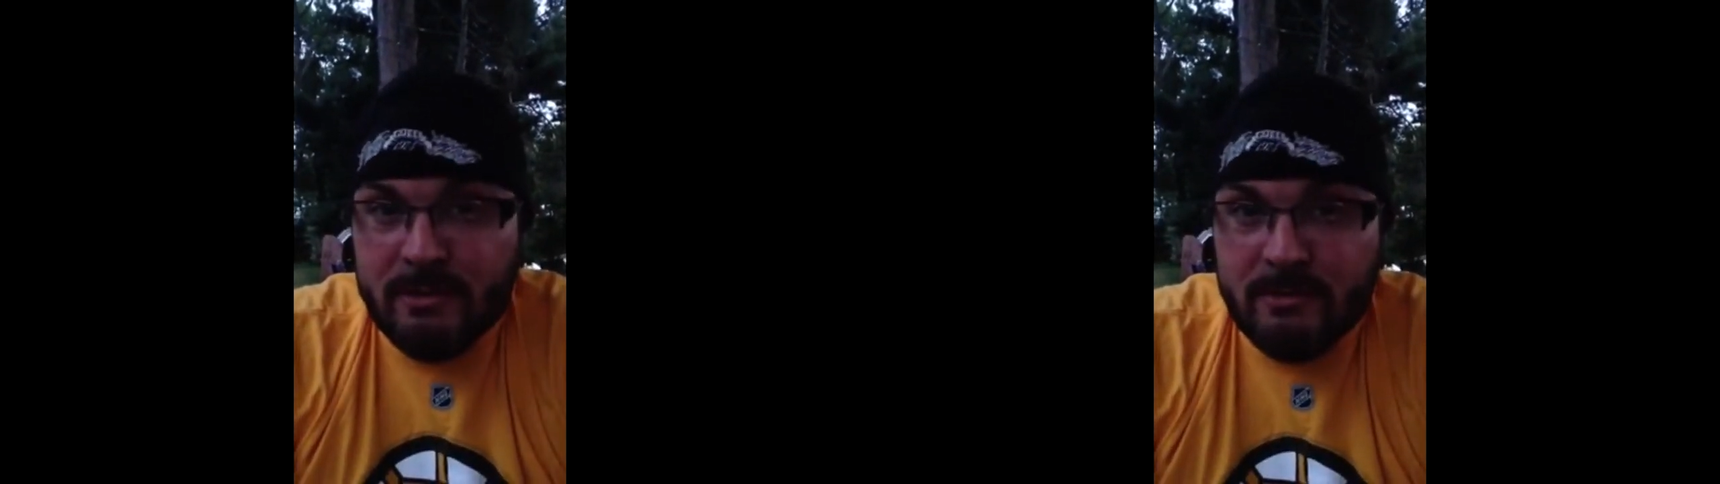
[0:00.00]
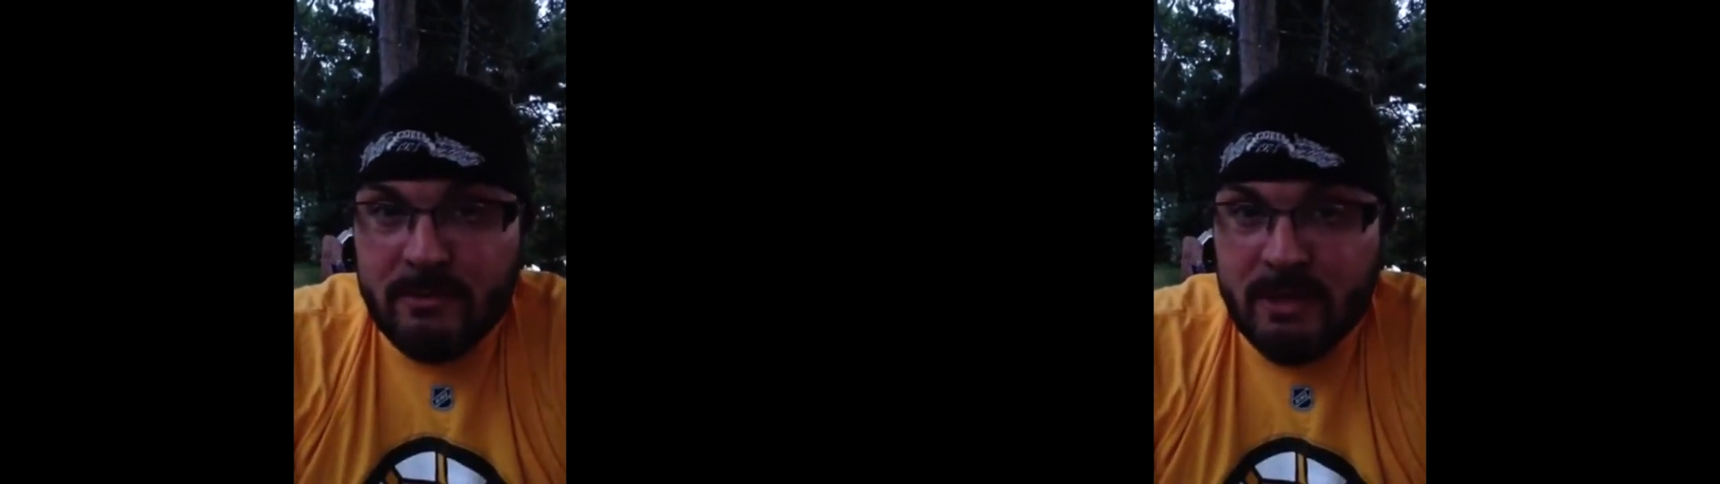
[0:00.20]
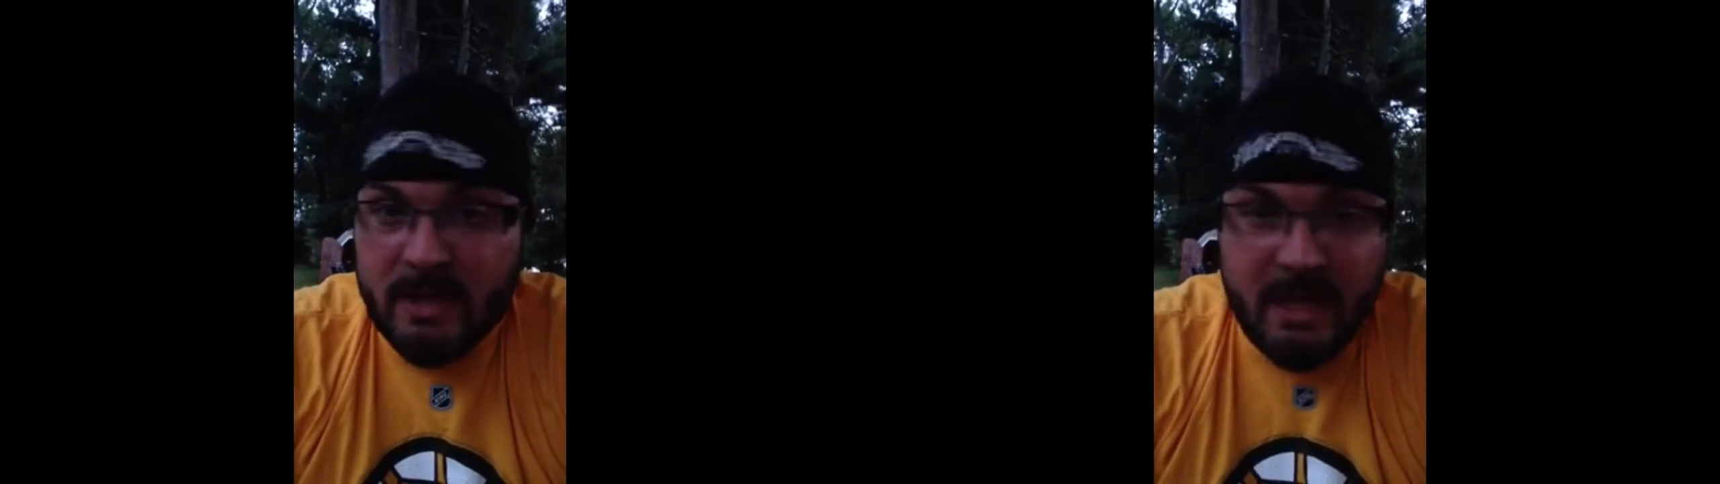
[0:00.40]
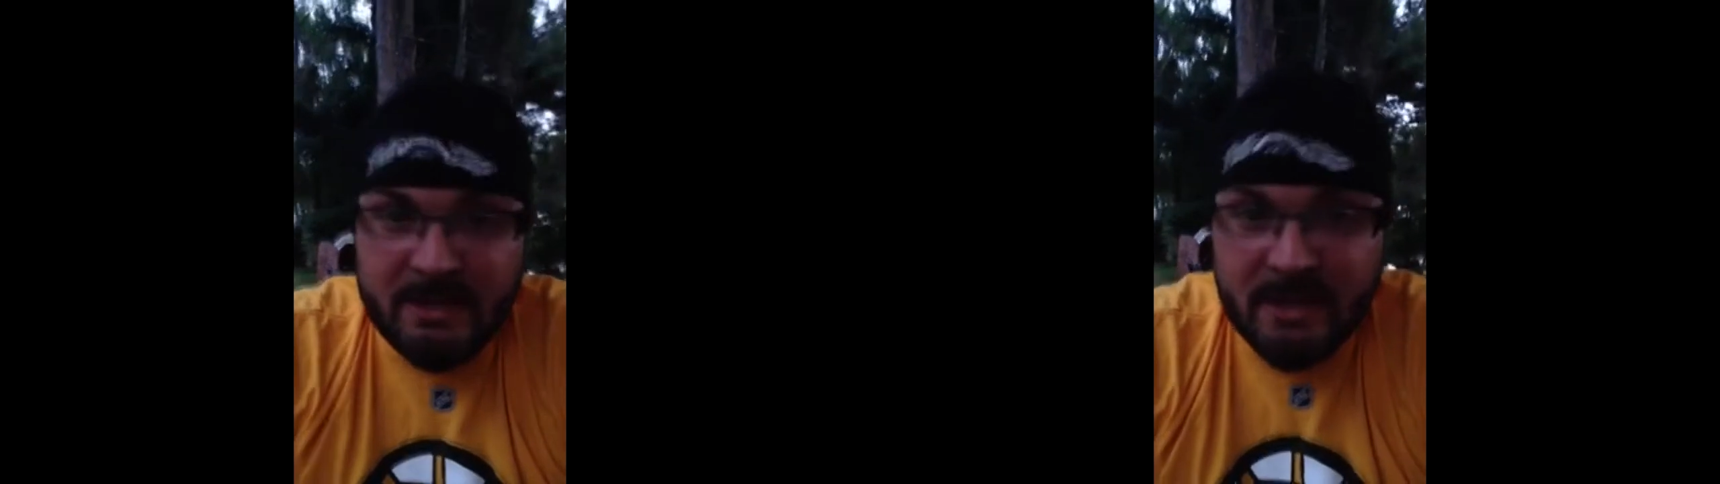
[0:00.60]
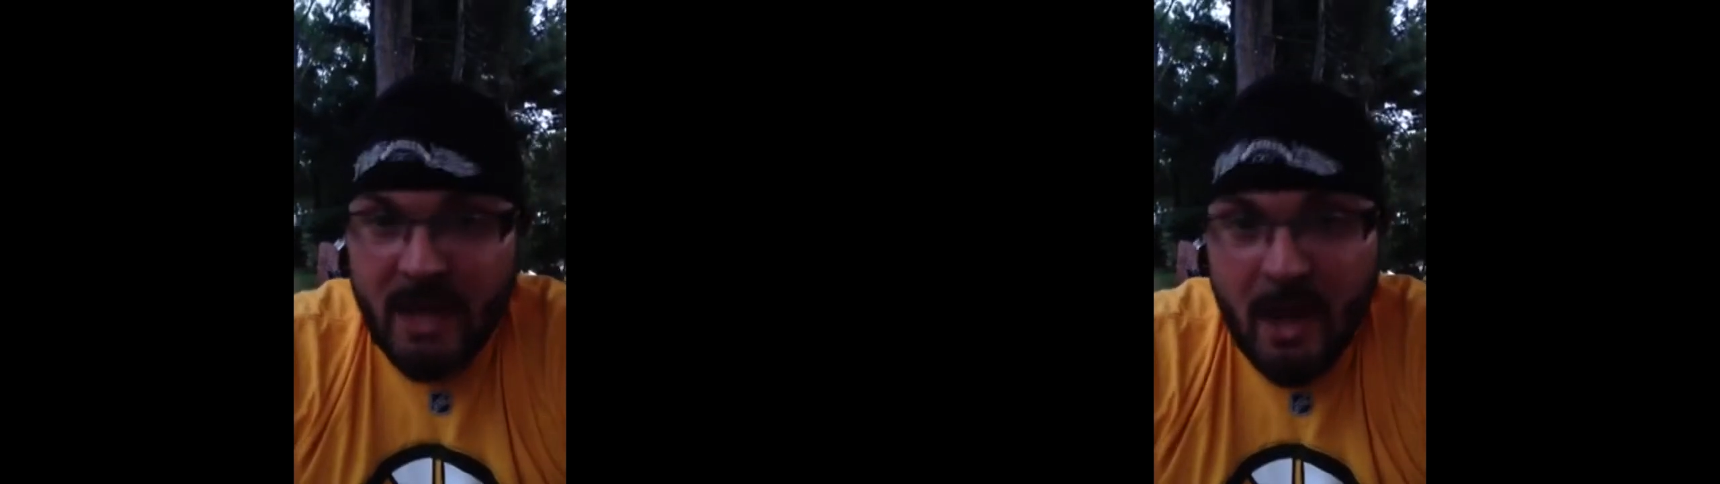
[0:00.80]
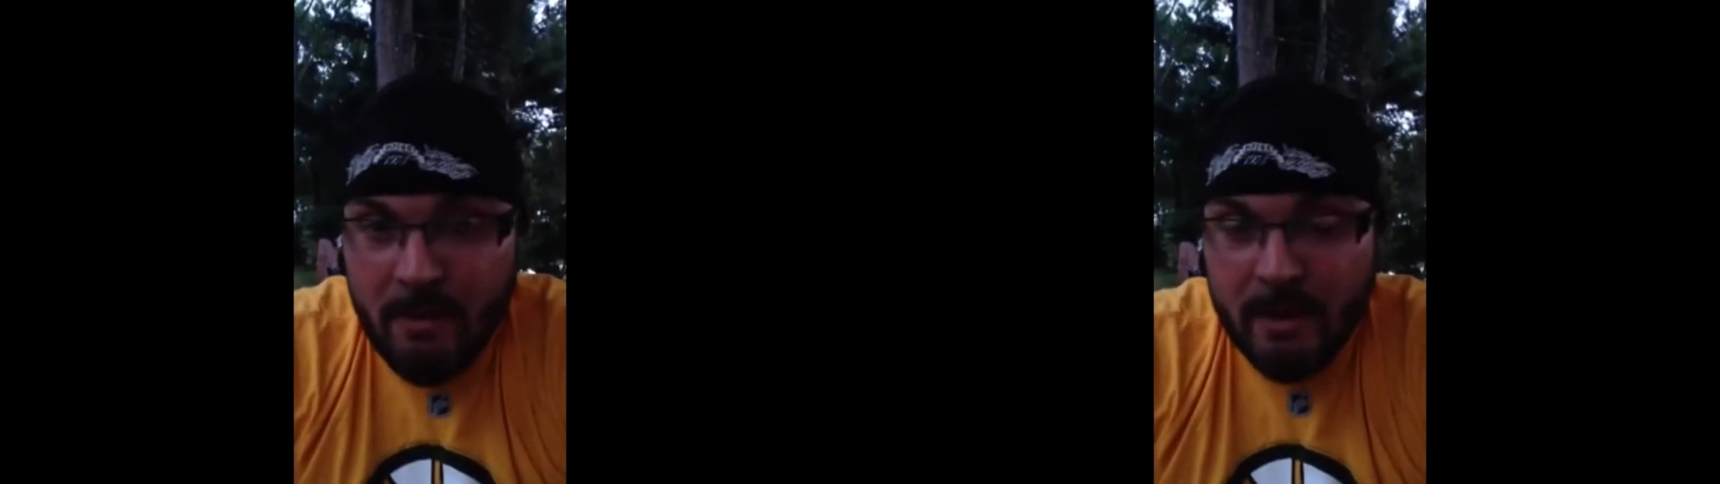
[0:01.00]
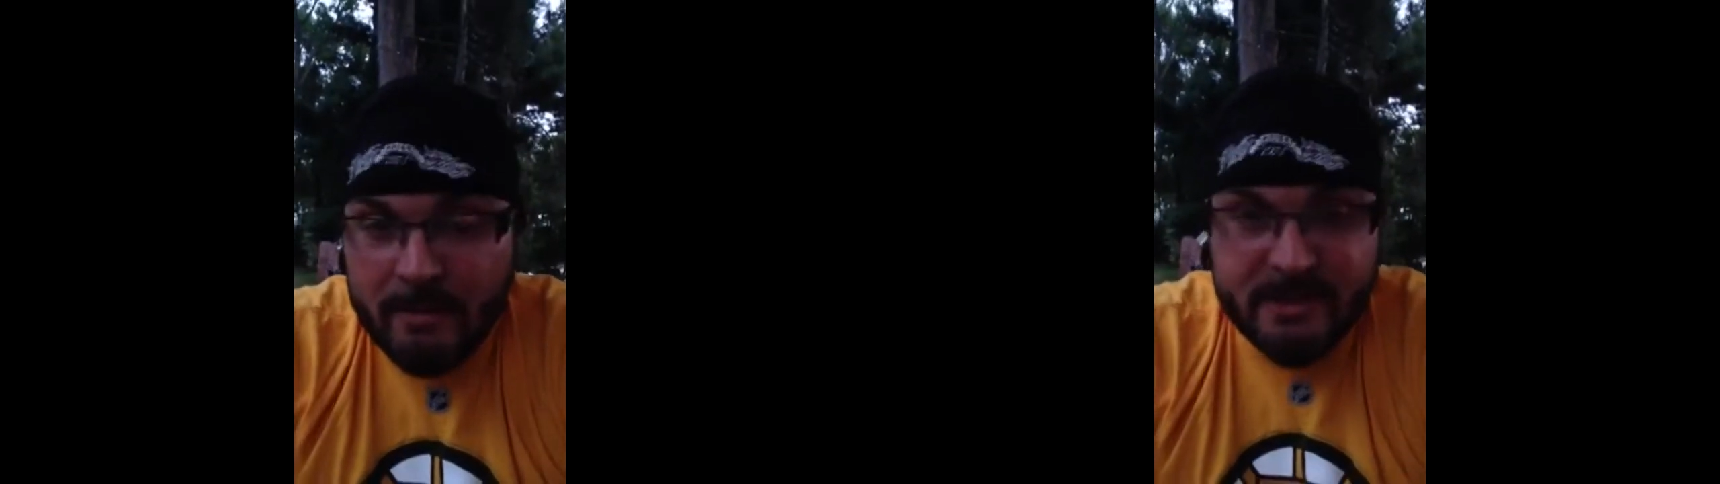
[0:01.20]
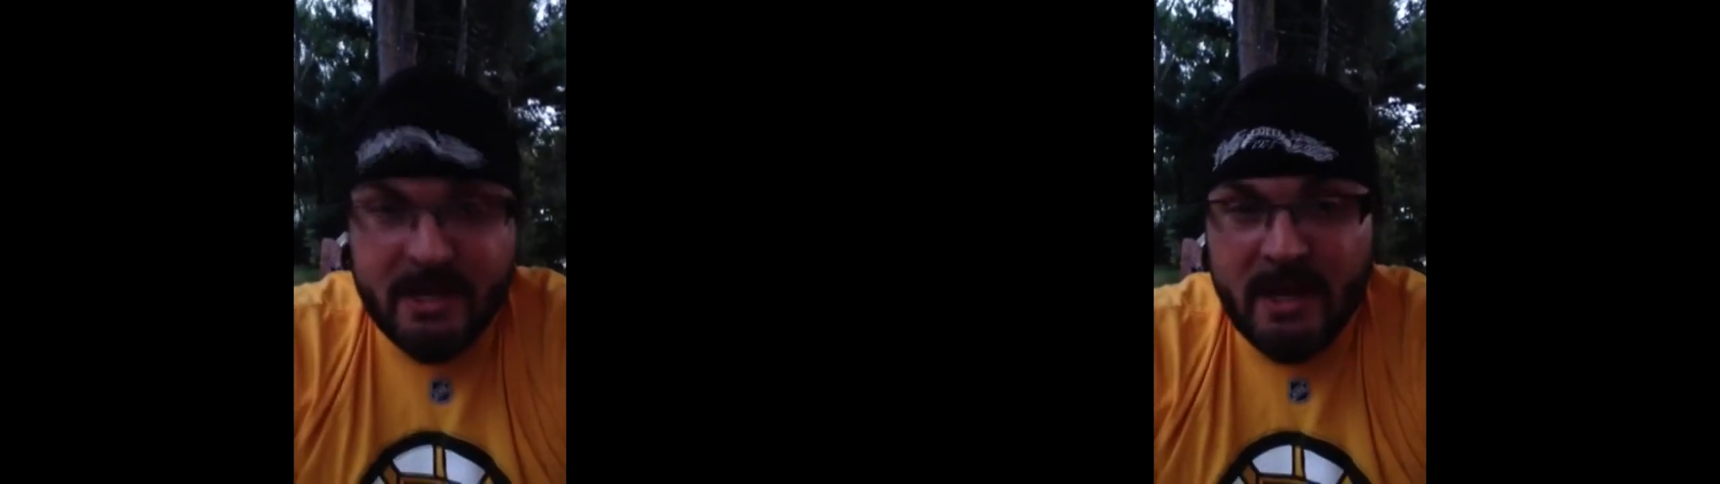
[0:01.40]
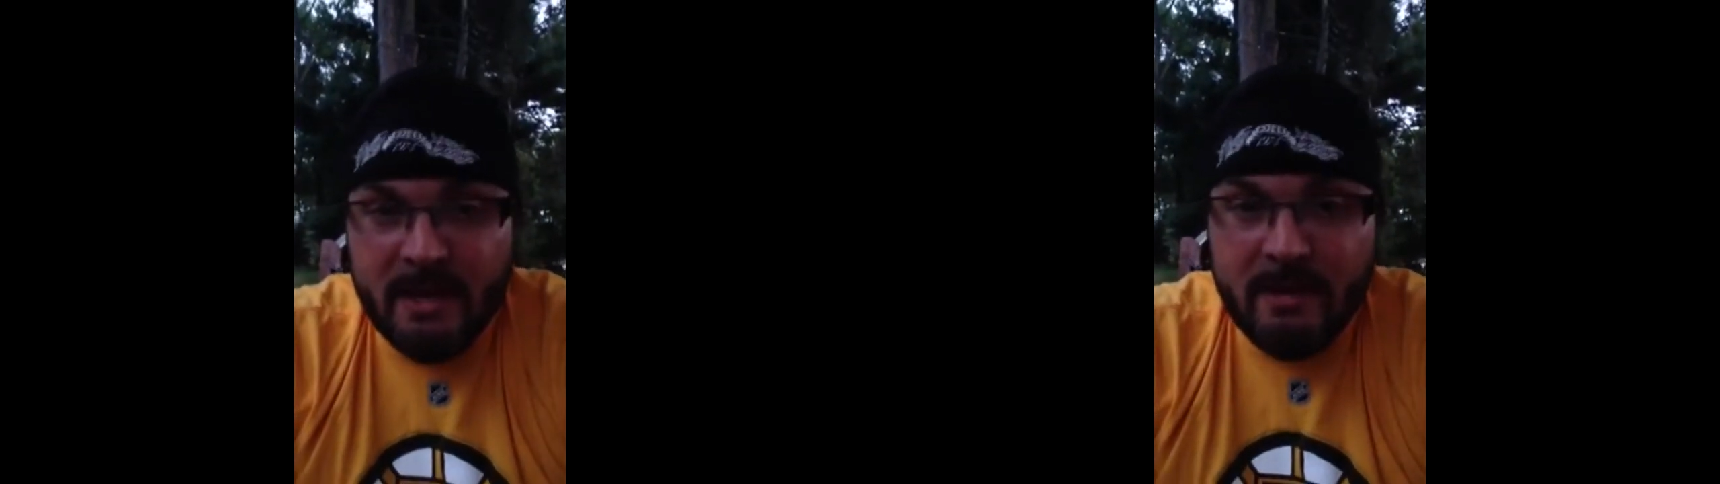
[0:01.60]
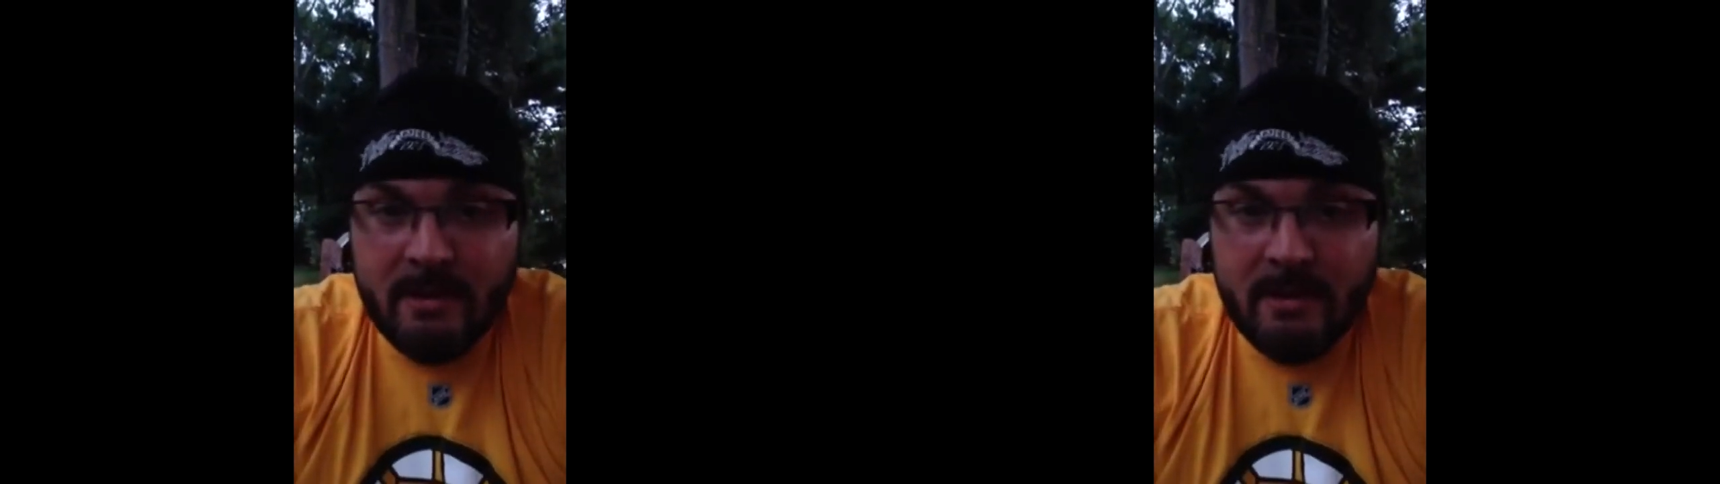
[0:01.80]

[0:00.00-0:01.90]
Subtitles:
You can't deny what I'm saying.